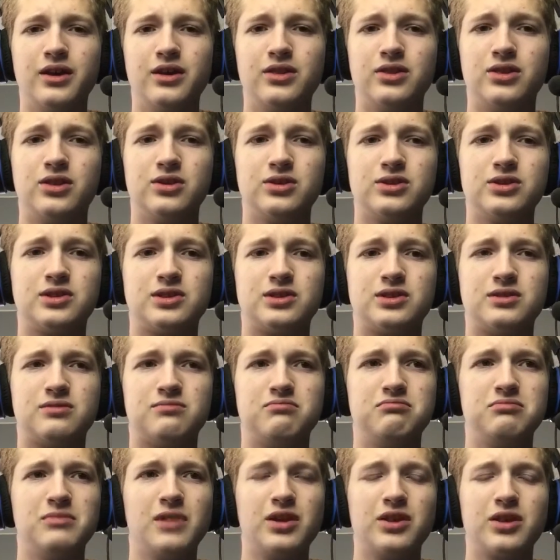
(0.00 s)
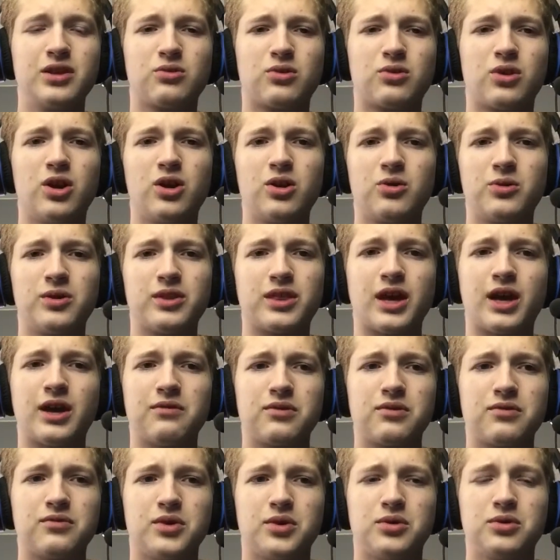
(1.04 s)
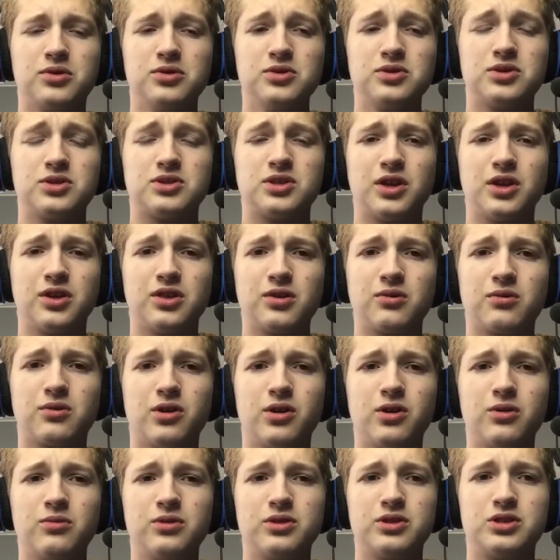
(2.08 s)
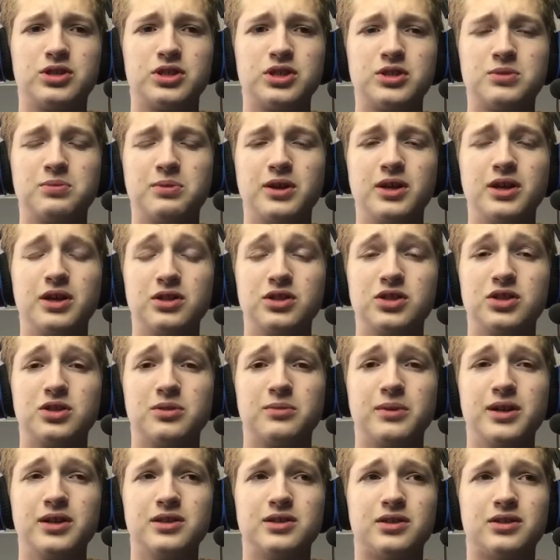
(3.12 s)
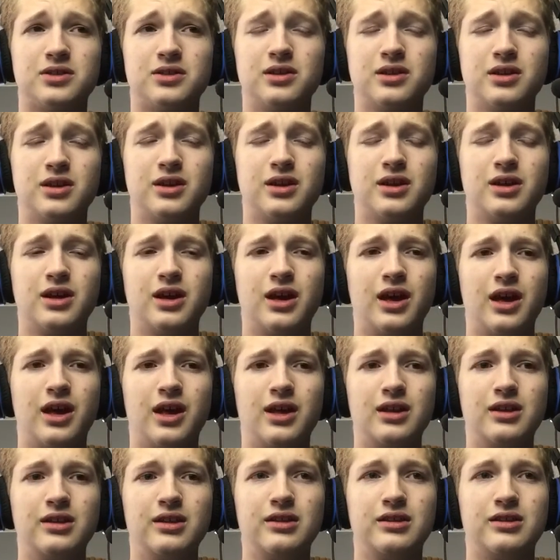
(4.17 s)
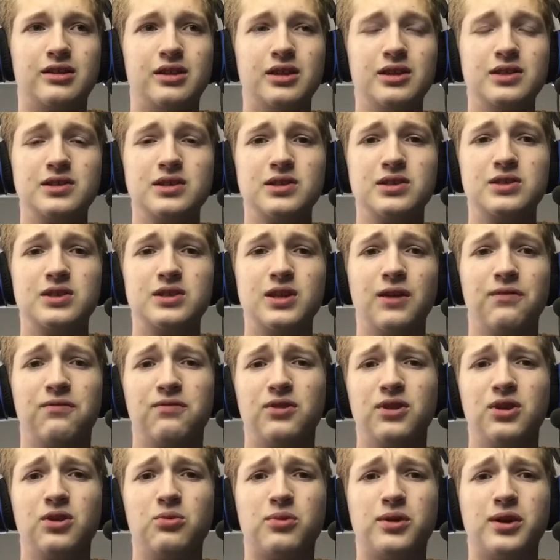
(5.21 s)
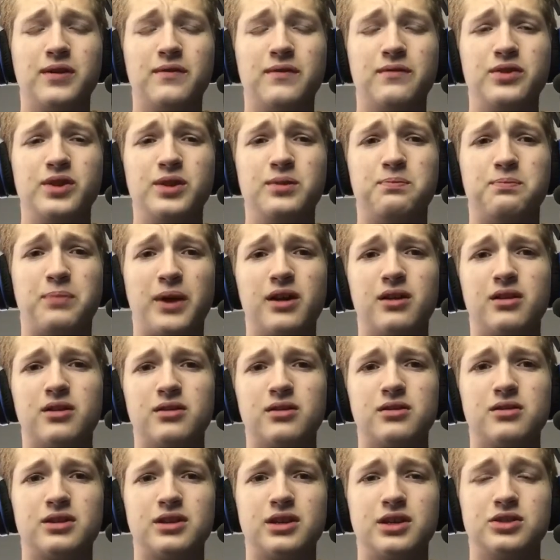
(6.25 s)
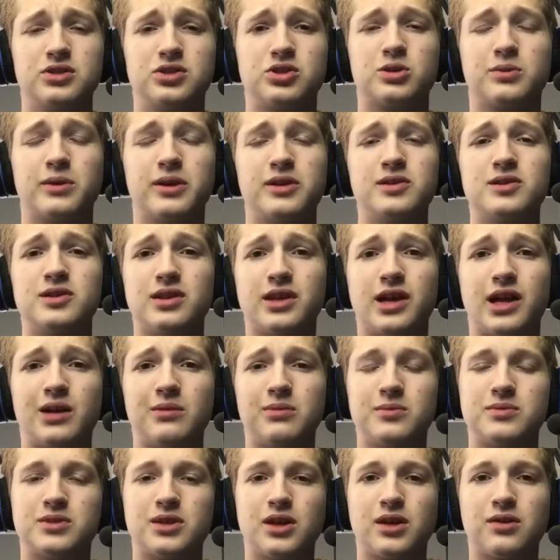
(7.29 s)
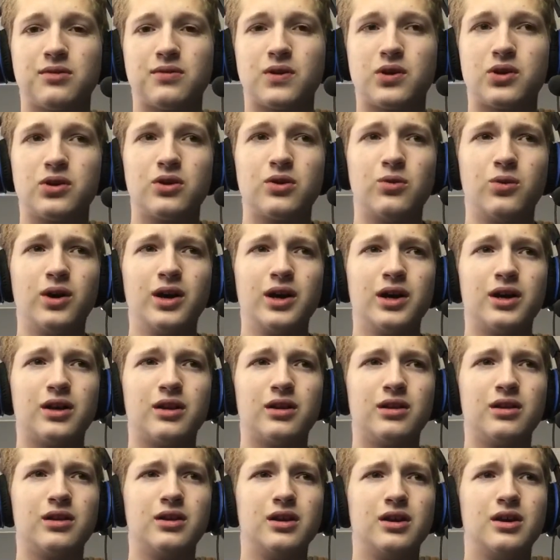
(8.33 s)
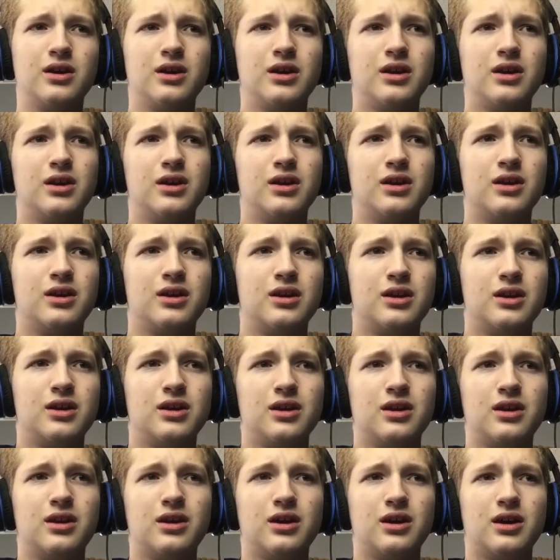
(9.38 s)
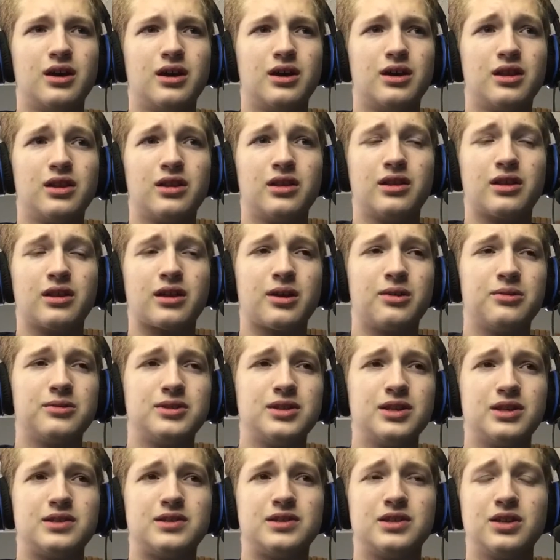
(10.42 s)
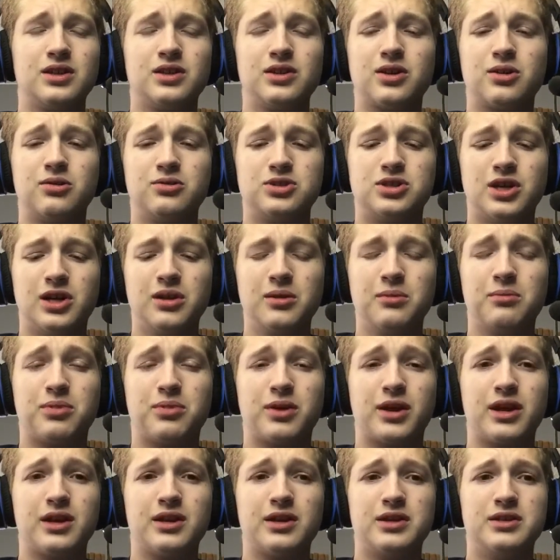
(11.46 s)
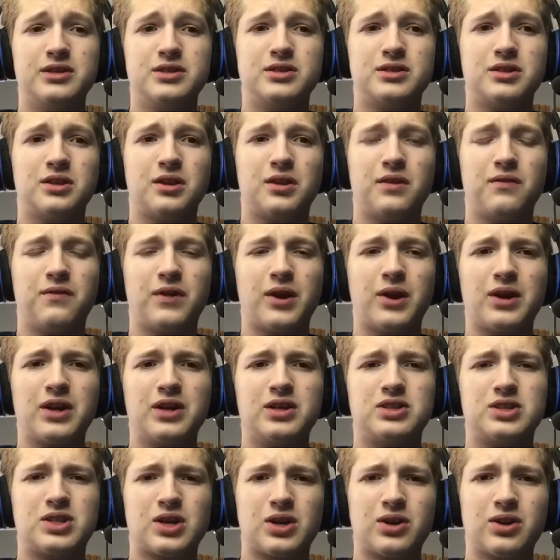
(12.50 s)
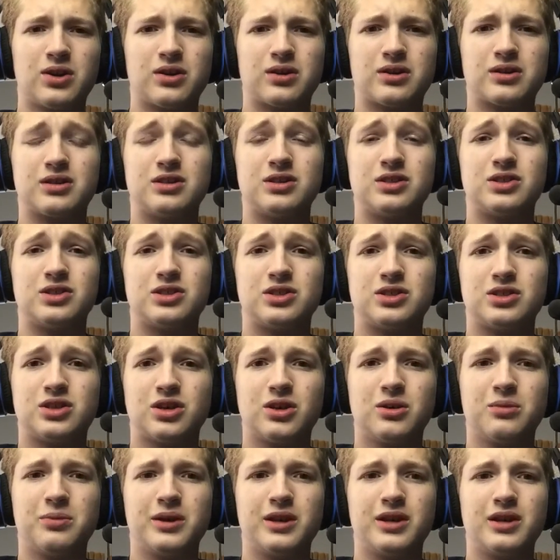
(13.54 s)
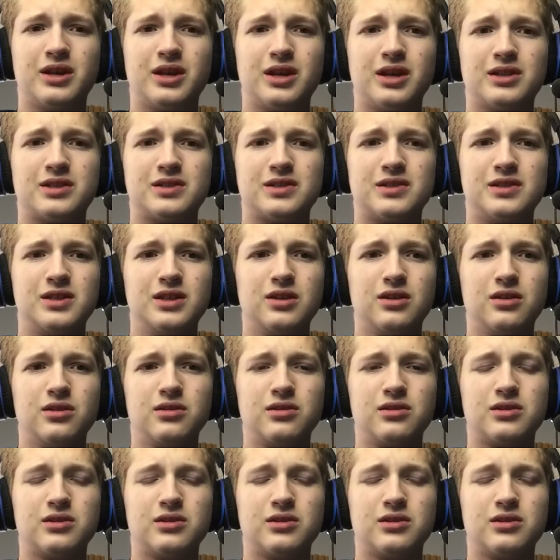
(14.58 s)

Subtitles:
There's nothing wrong with having vocals. There's nothing wrong with just being instrumental. And this is definitely one of the better instrumental albums I've heard in a while. Like I was saying, Silicone Gel Implant is very dark, disturbing, yet still